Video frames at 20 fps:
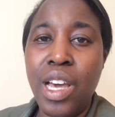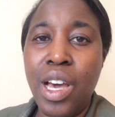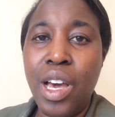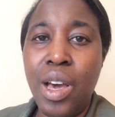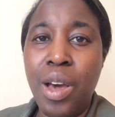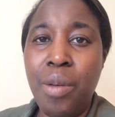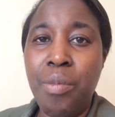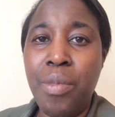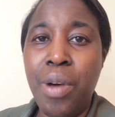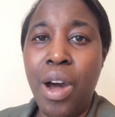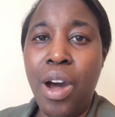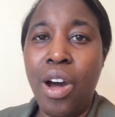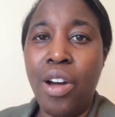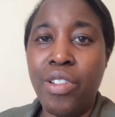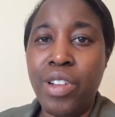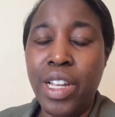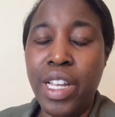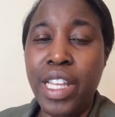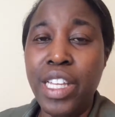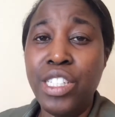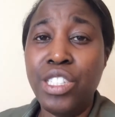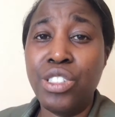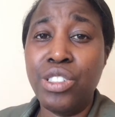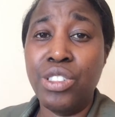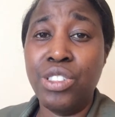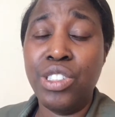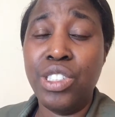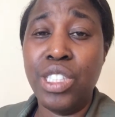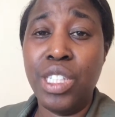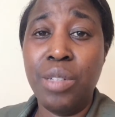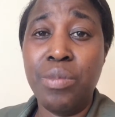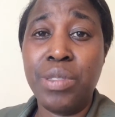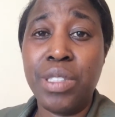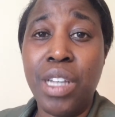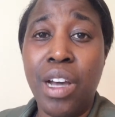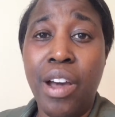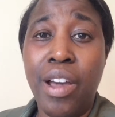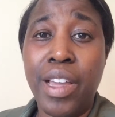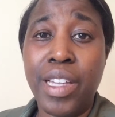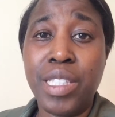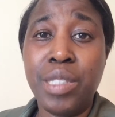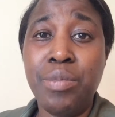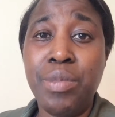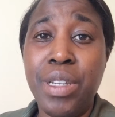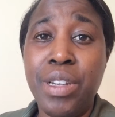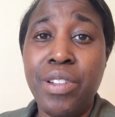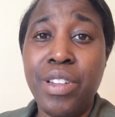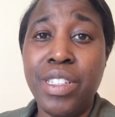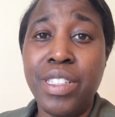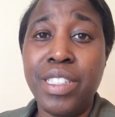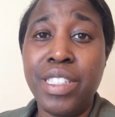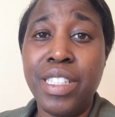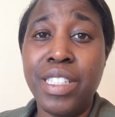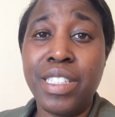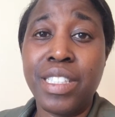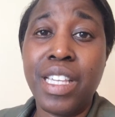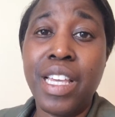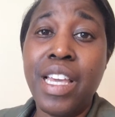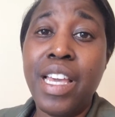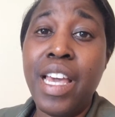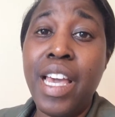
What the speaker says: our relationships, our experiences.